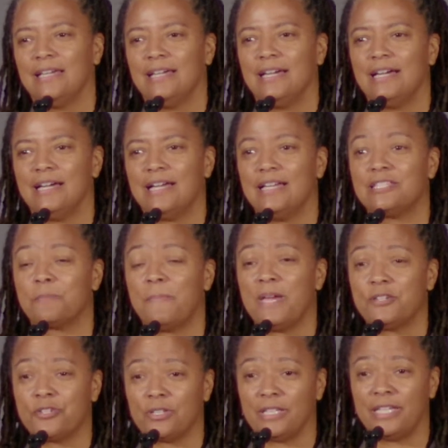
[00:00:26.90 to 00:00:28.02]

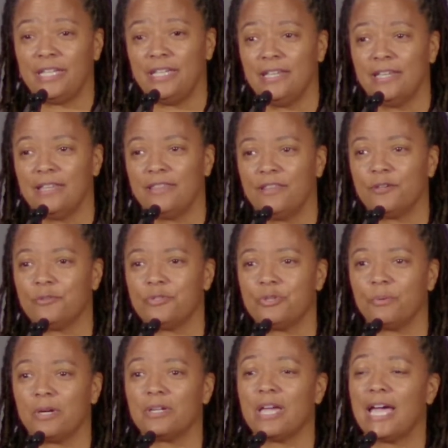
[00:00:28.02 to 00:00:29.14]
especially those who
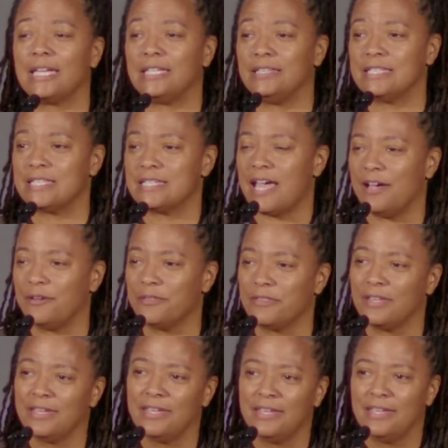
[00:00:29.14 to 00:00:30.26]
are not in the South,
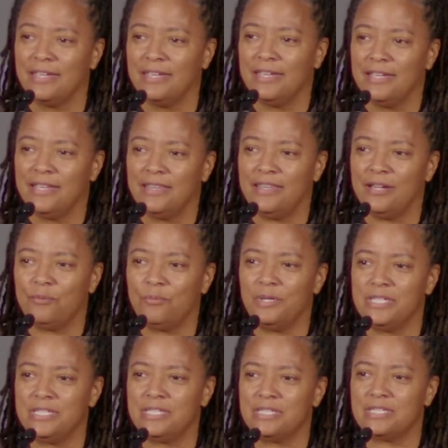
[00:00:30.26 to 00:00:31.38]
that what
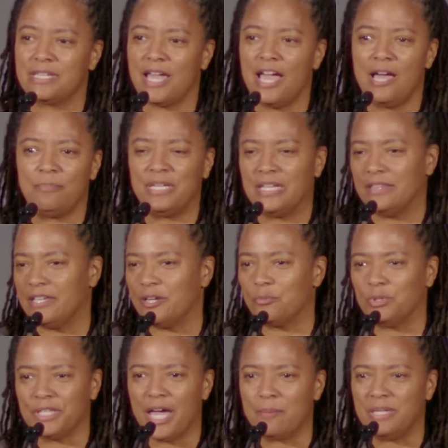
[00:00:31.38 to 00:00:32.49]
is happening there will
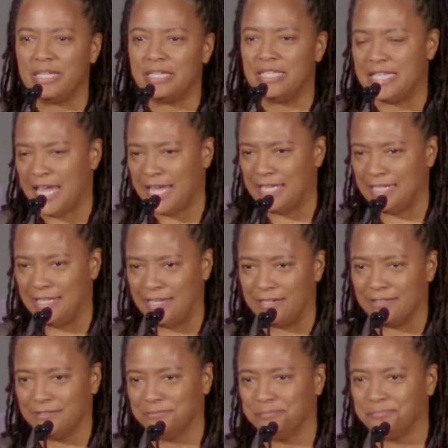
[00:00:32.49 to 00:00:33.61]
not be contained there.